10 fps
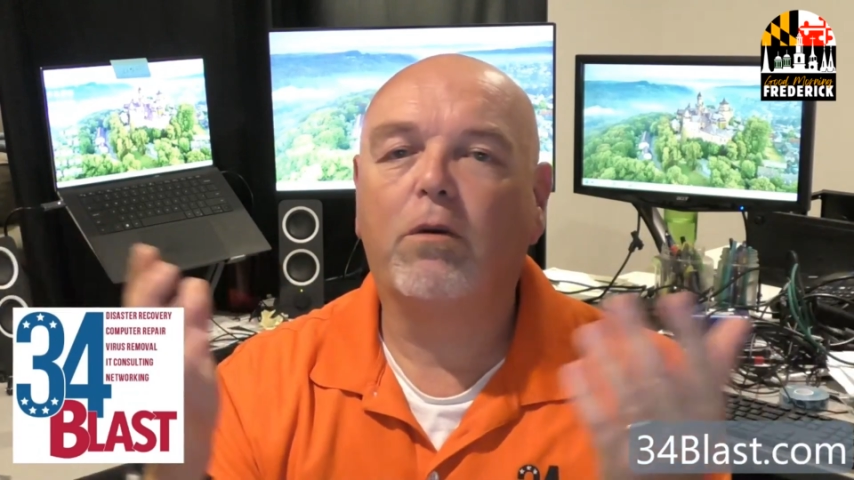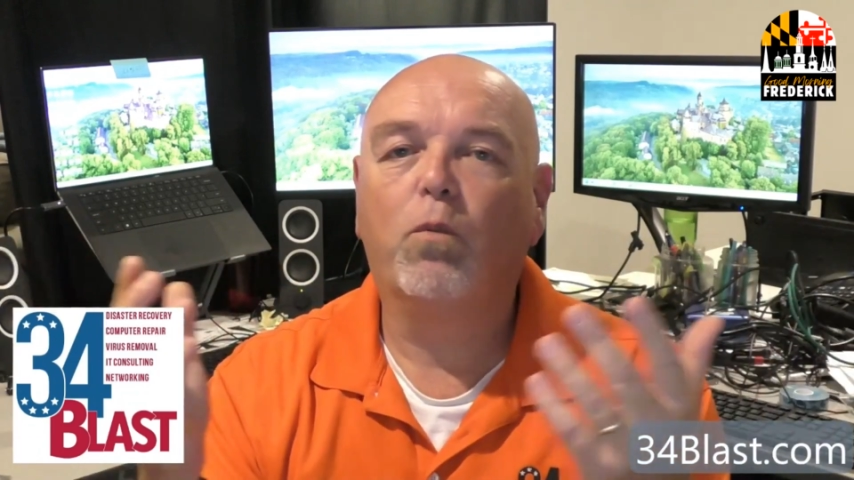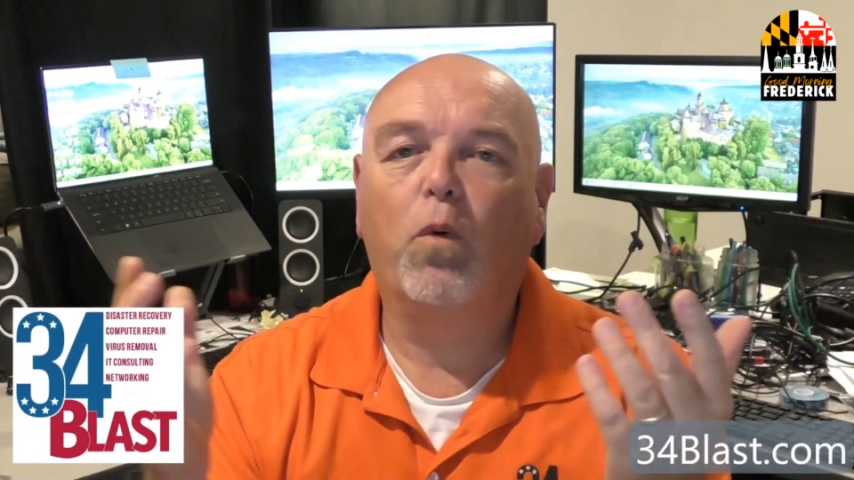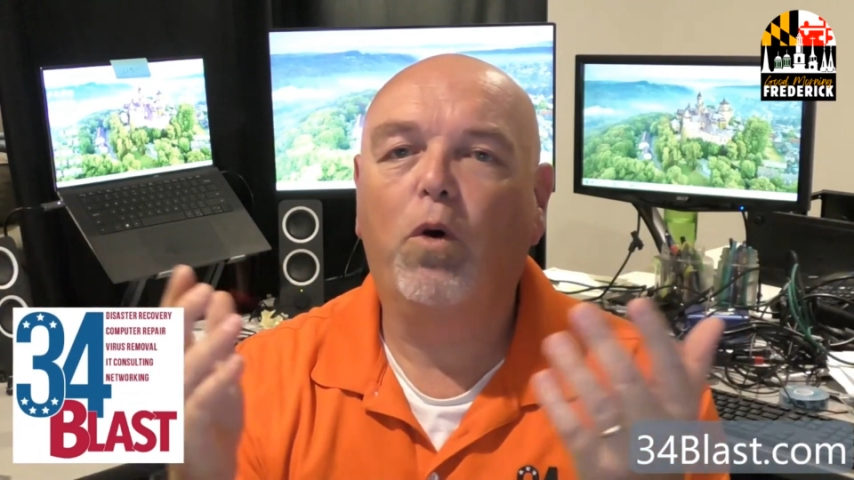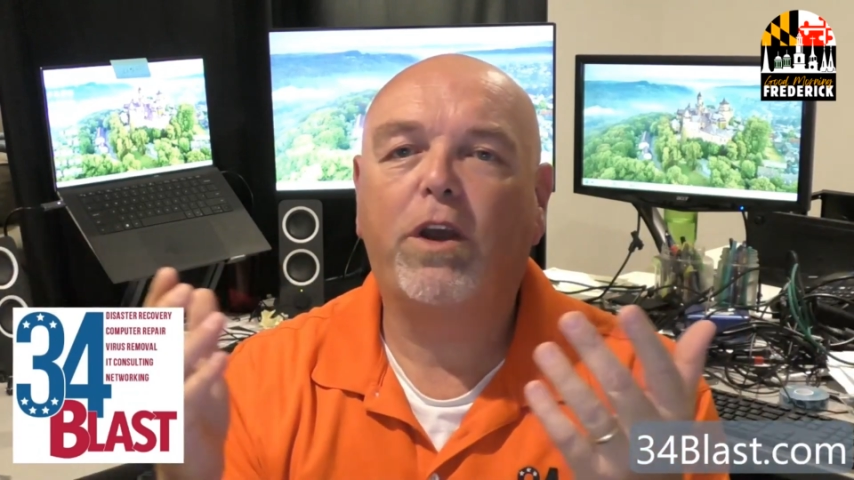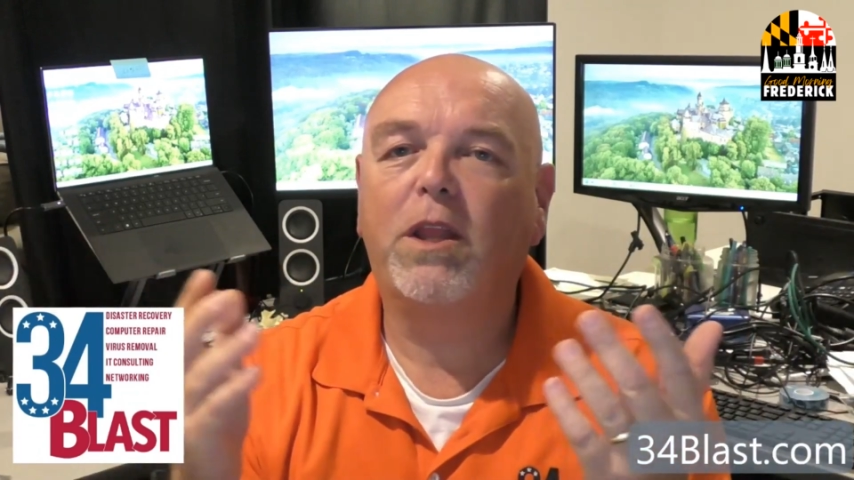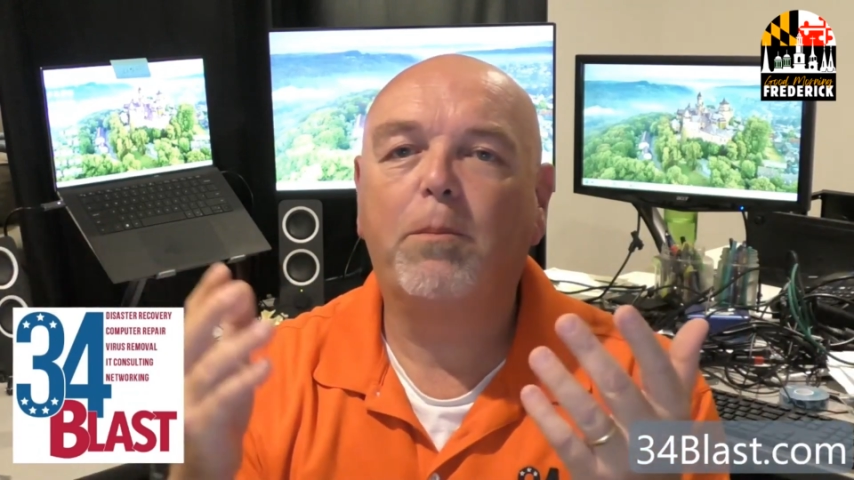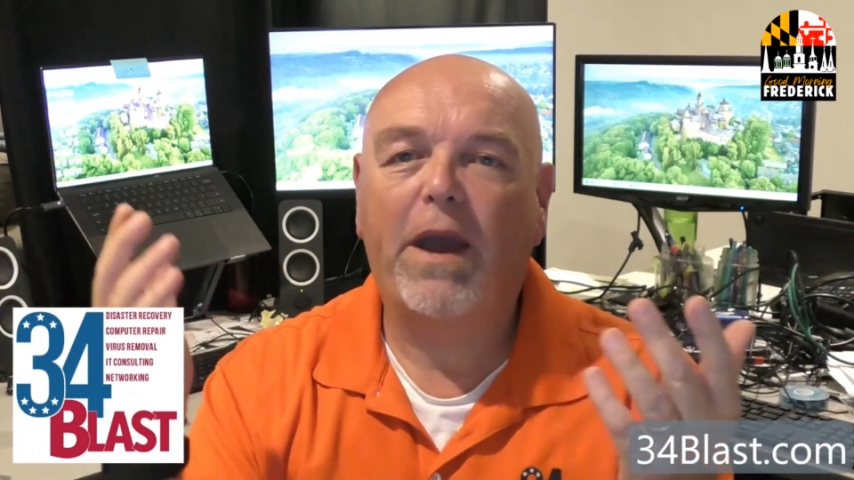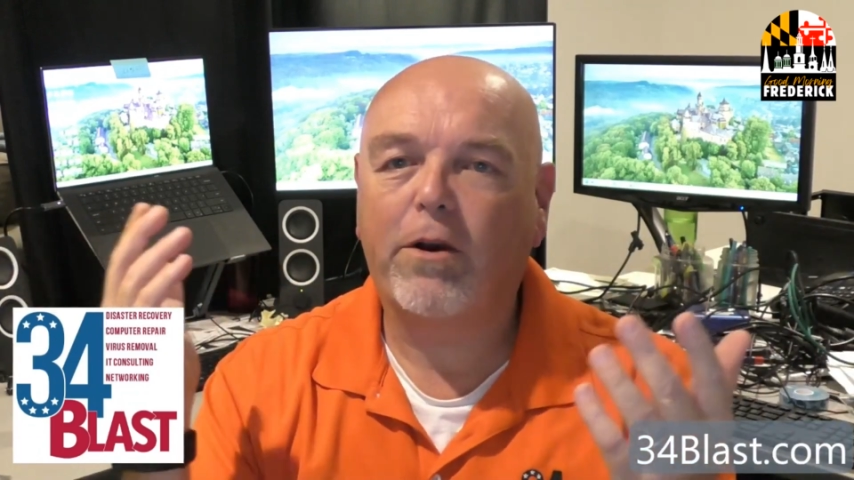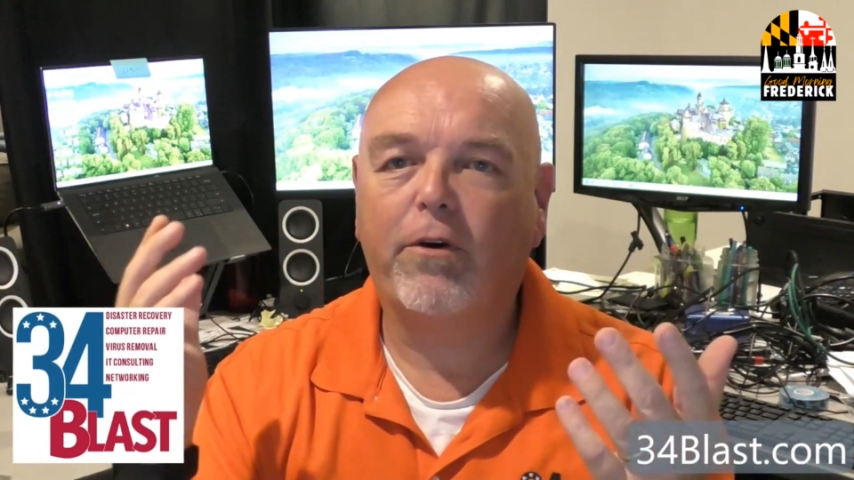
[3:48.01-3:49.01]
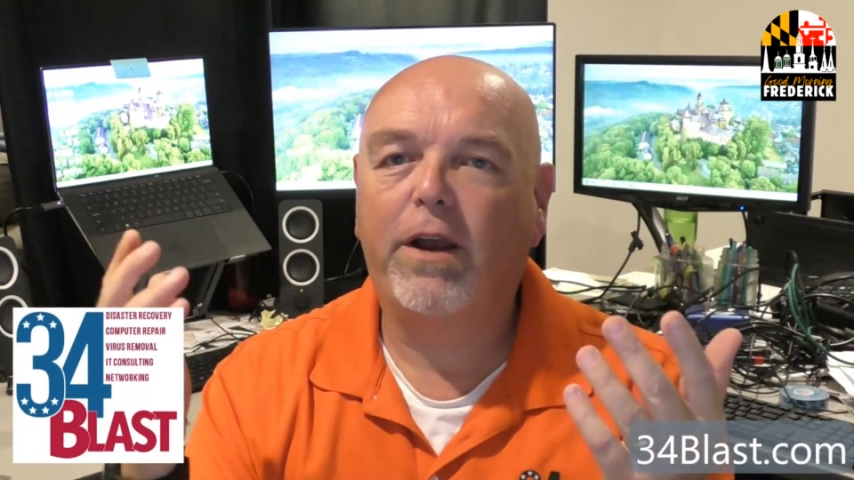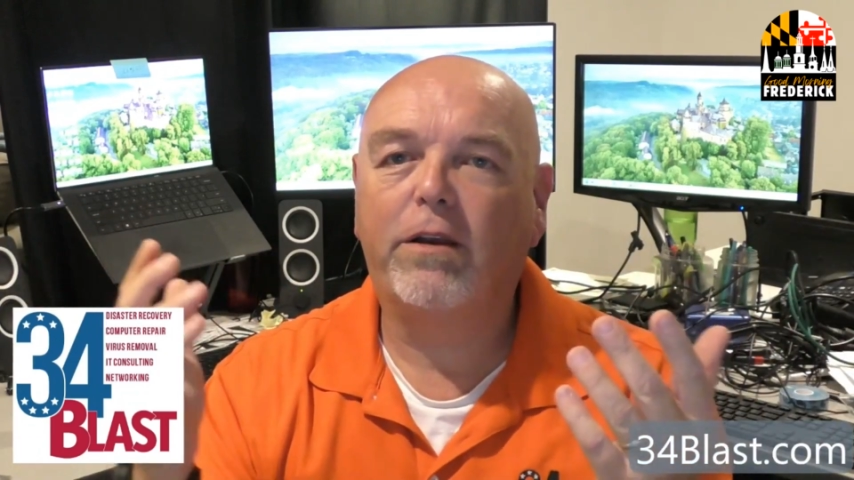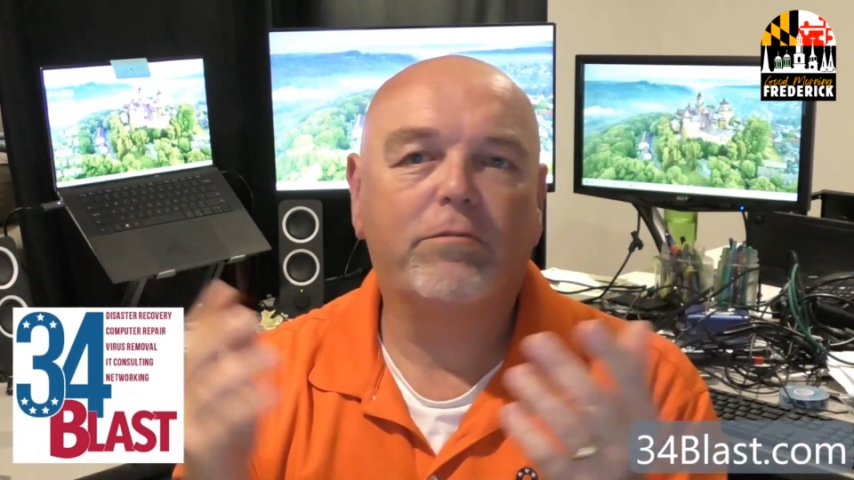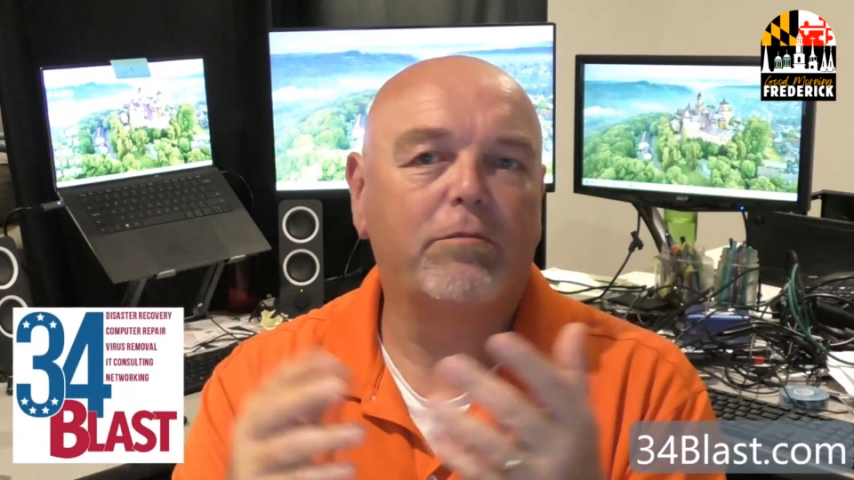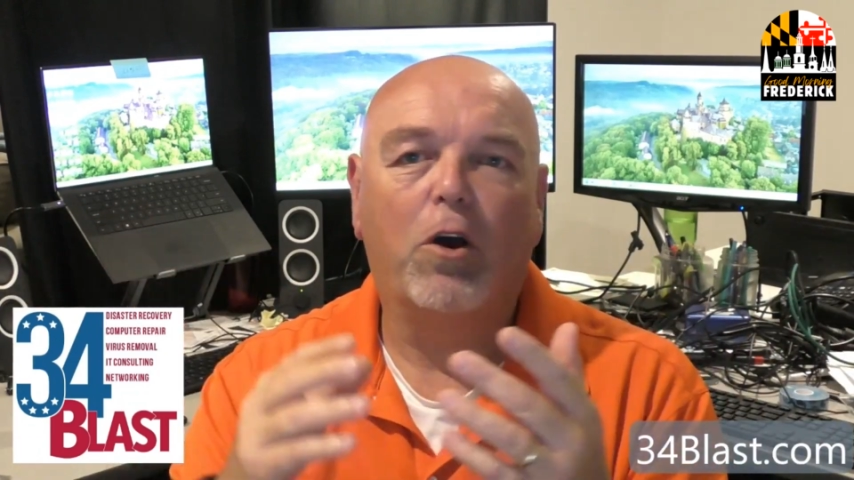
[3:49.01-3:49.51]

work in the background